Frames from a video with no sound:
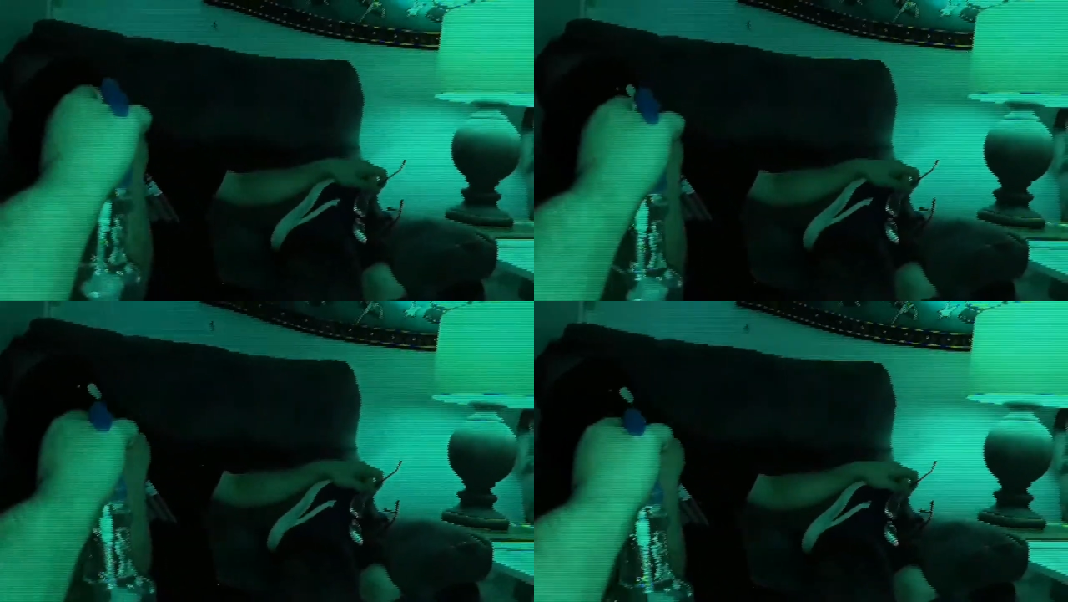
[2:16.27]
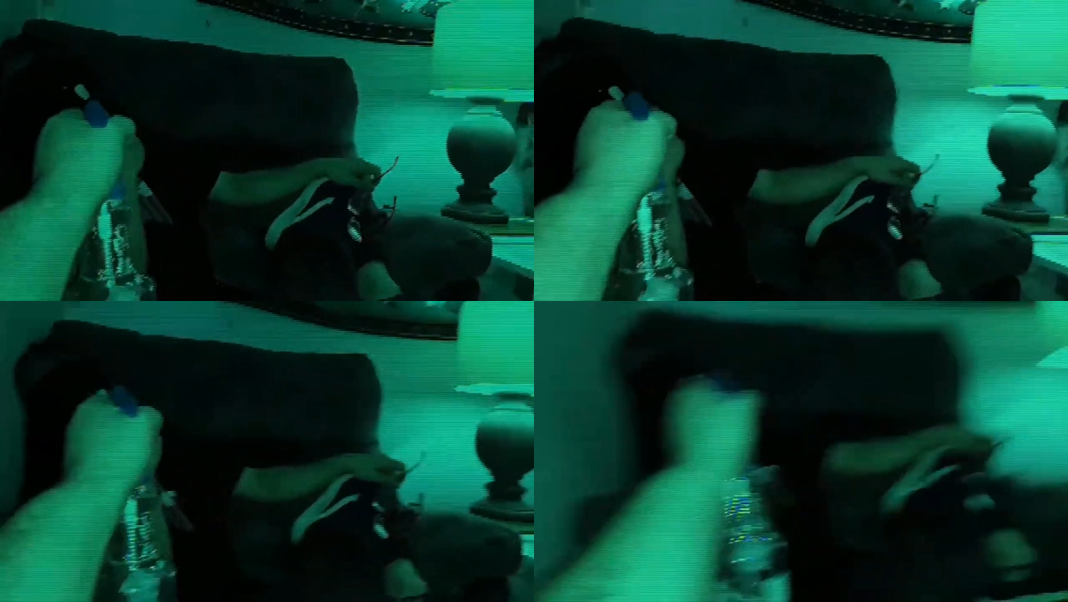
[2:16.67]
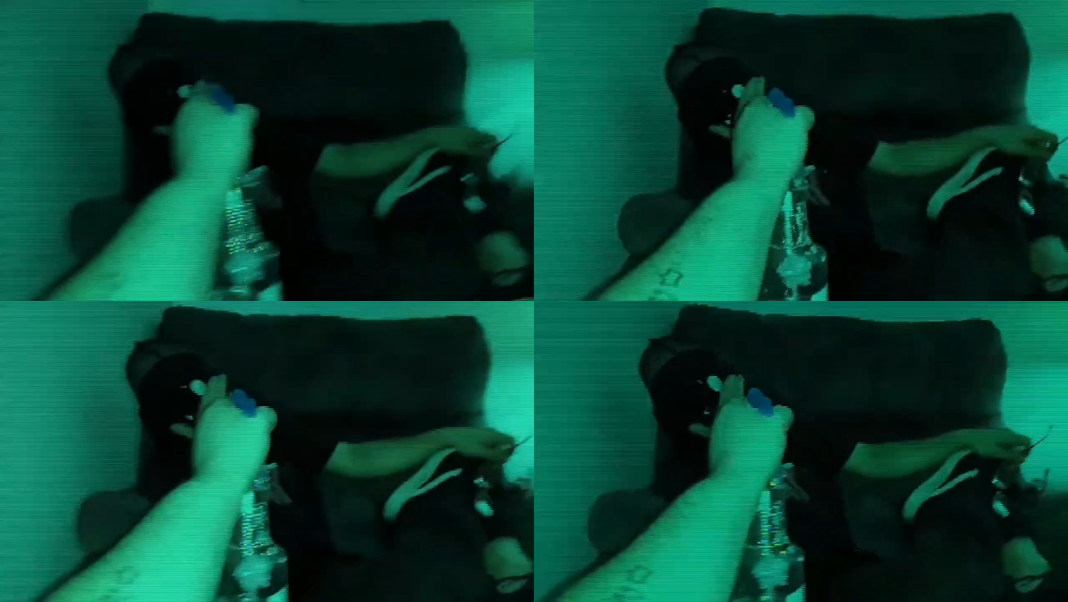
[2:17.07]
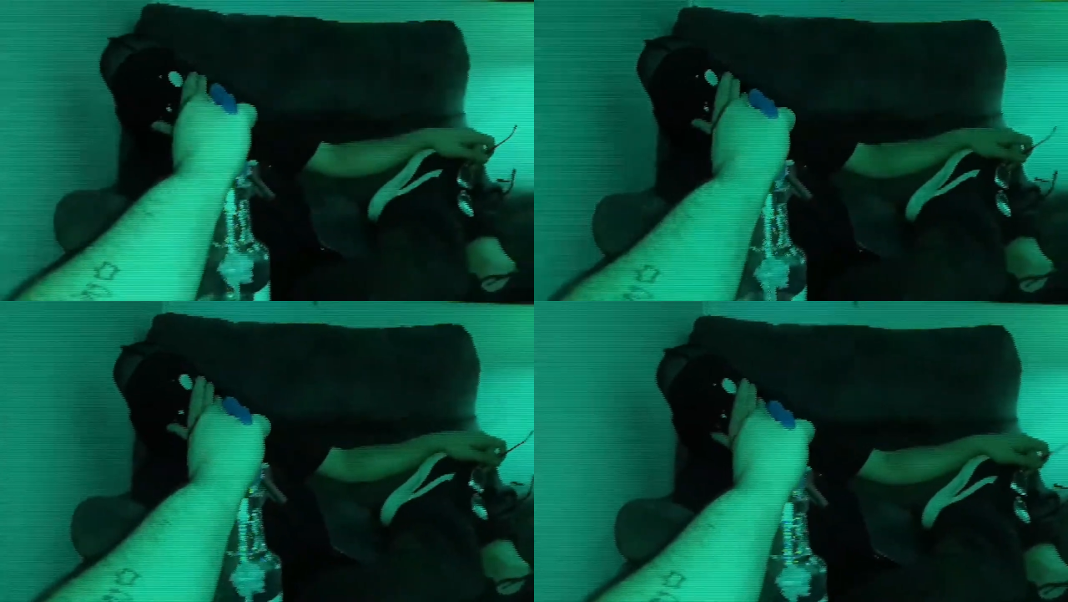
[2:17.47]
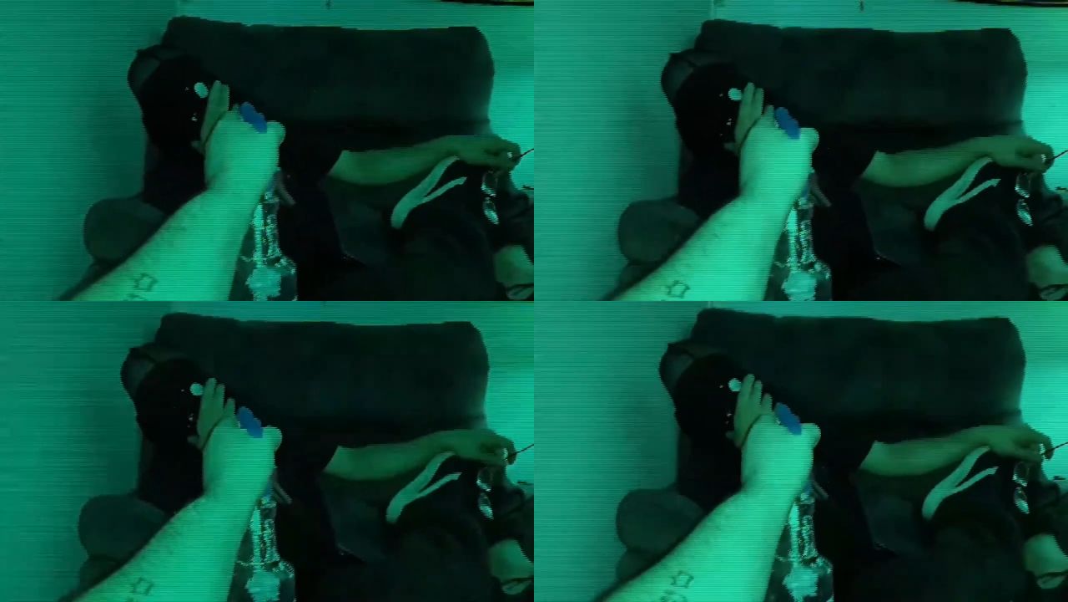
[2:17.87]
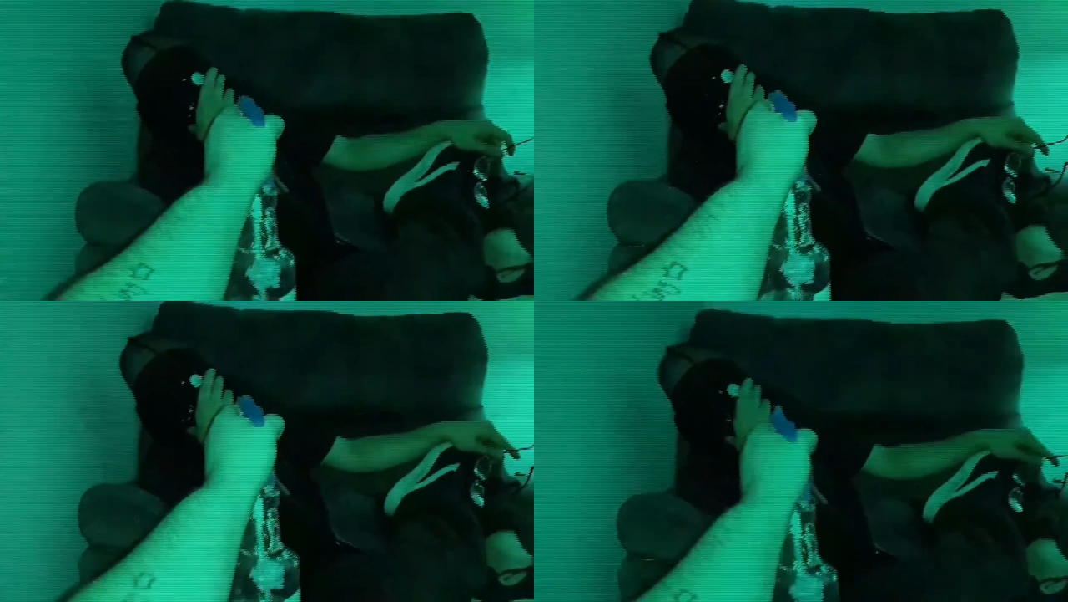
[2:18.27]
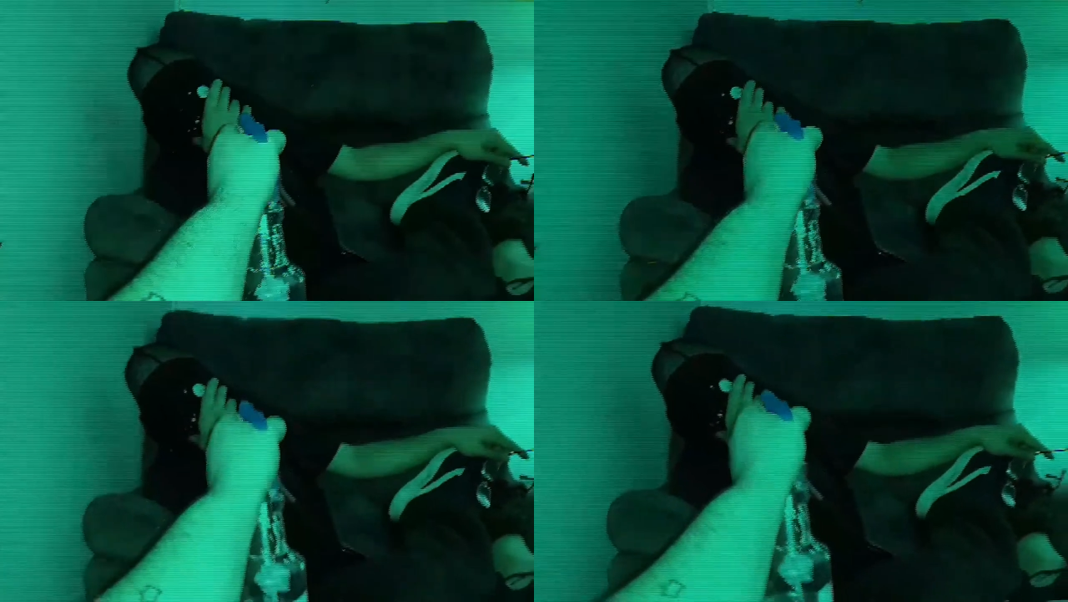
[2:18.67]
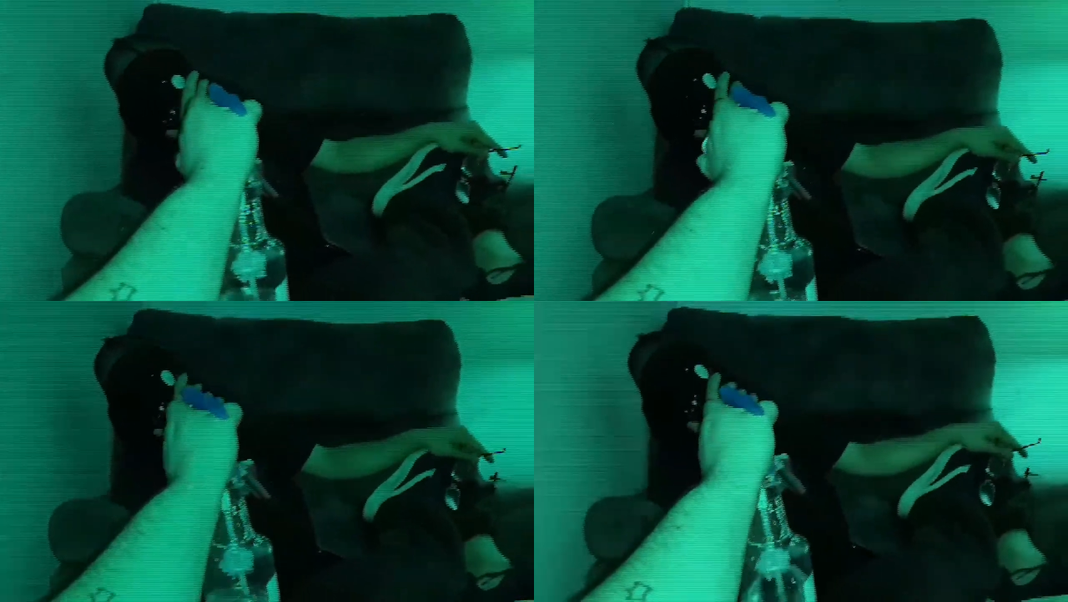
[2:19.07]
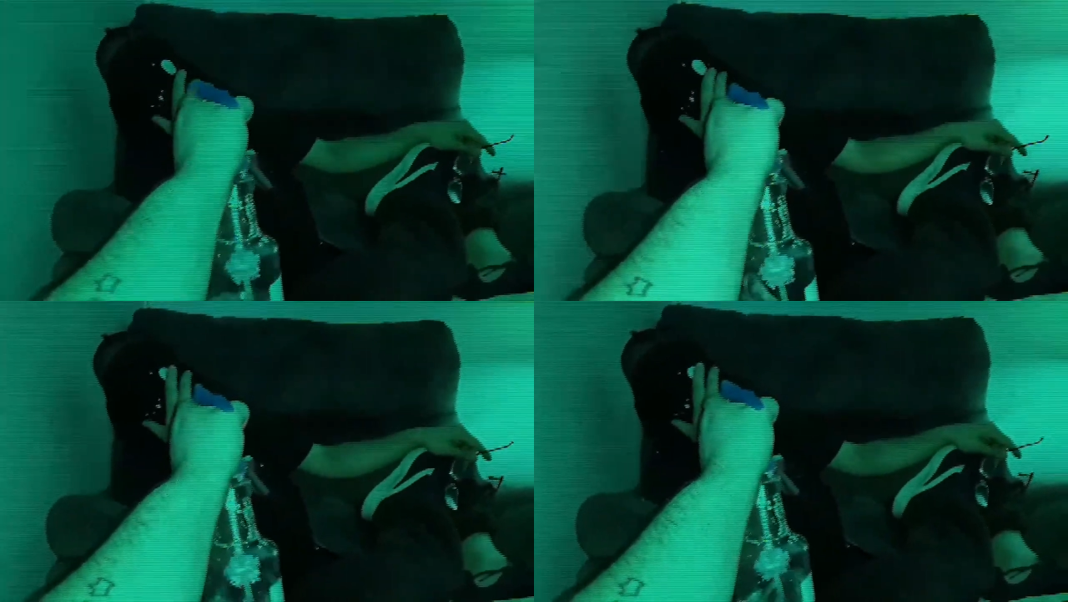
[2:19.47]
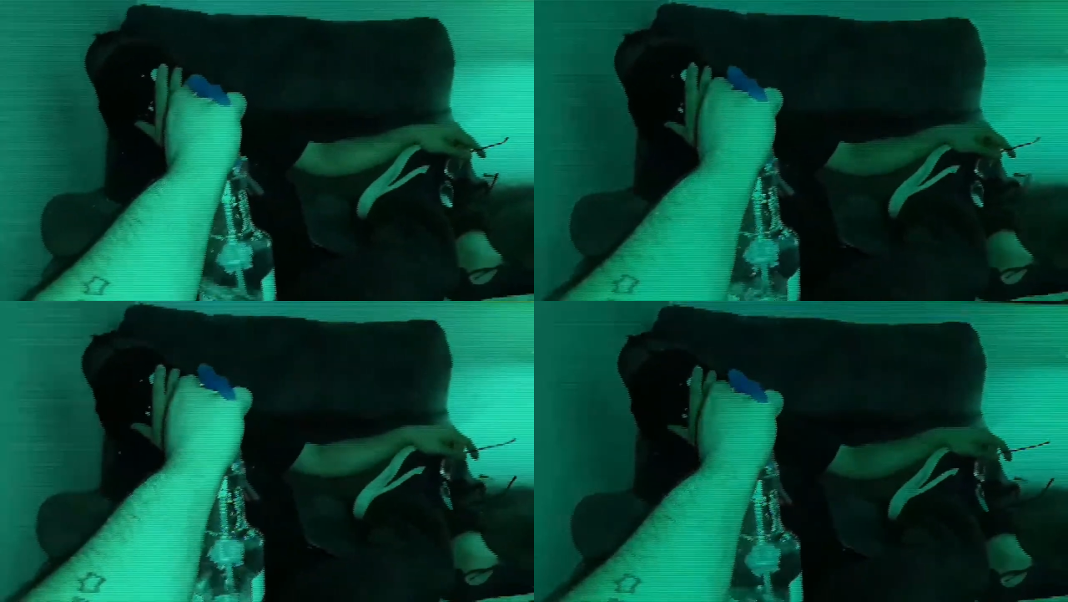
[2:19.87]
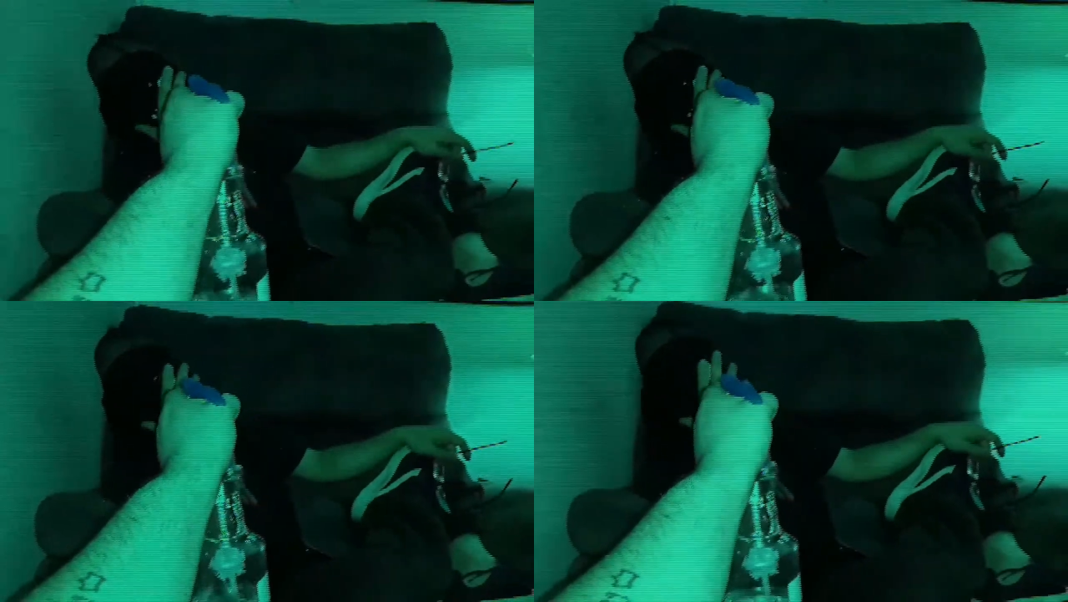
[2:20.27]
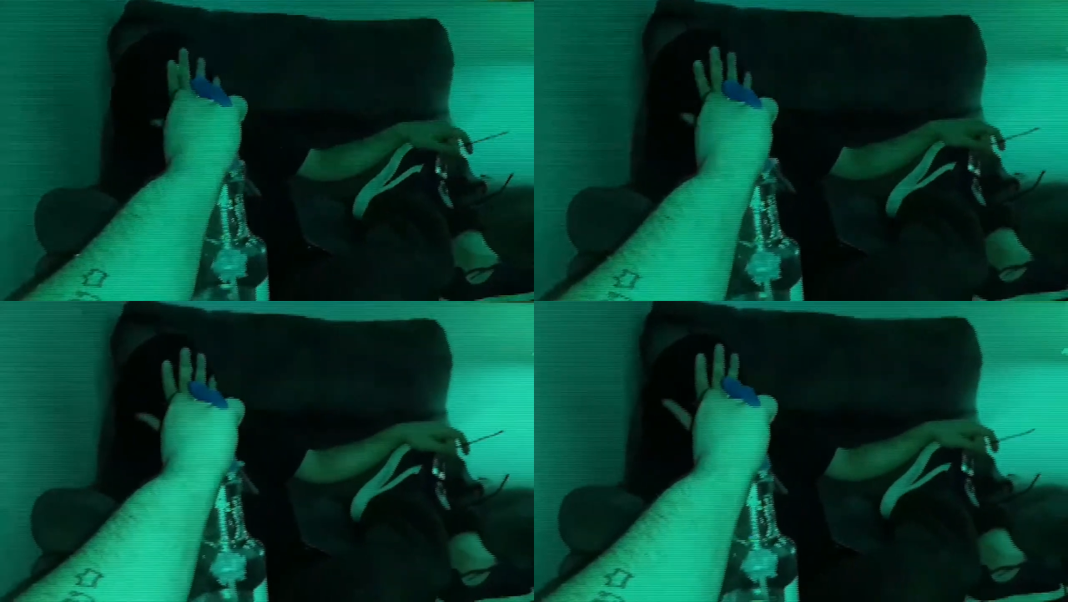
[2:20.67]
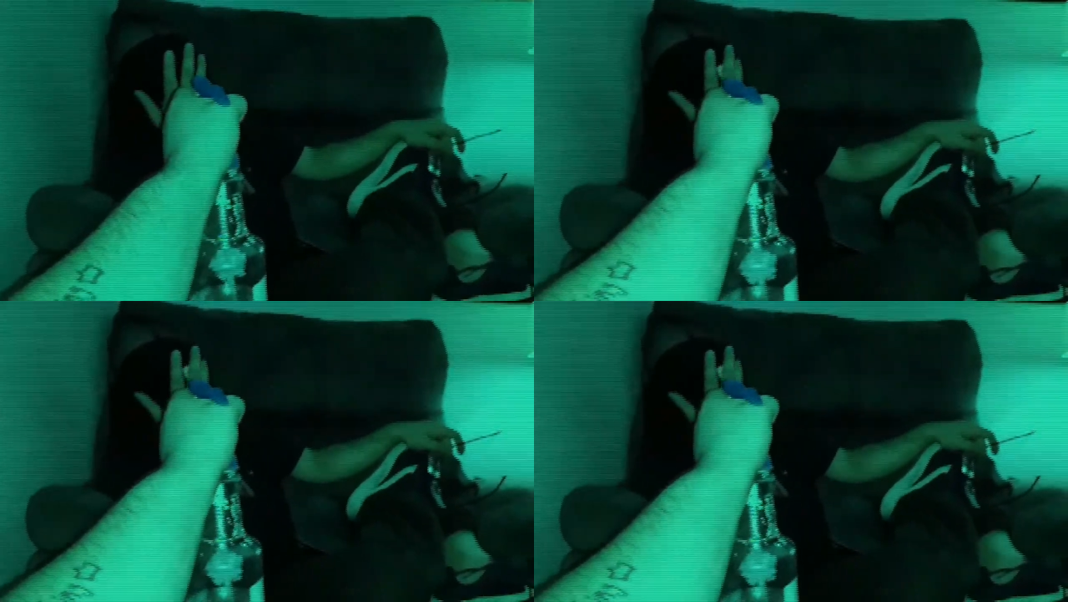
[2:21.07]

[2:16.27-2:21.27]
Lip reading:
[unreadable: no face in view]